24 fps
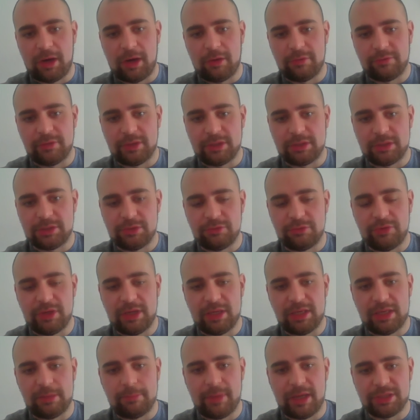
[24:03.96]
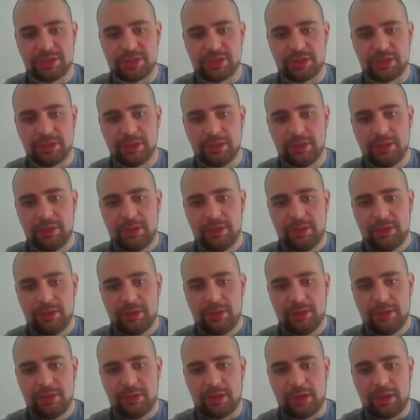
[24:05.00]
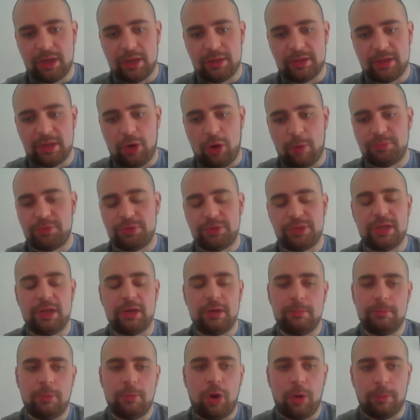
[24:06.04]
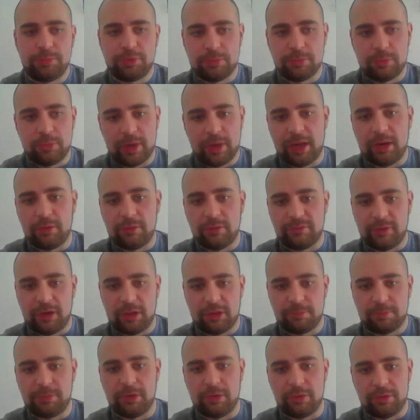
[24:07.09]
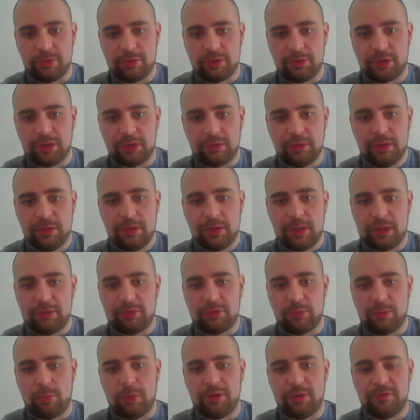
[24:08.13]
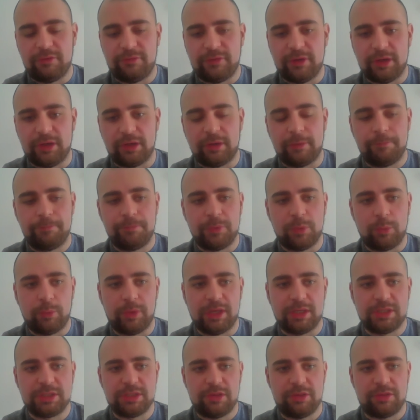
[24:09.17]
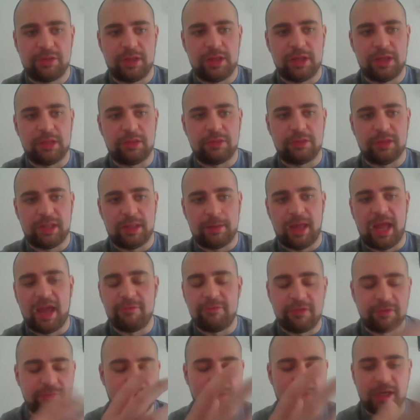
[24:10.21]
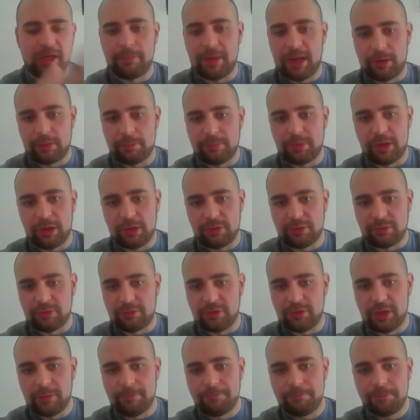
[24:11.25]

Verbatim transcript: of it to really measure uh, their, op- their optimal health, I suppose, you know, it's the one figure which says everything about the person, right?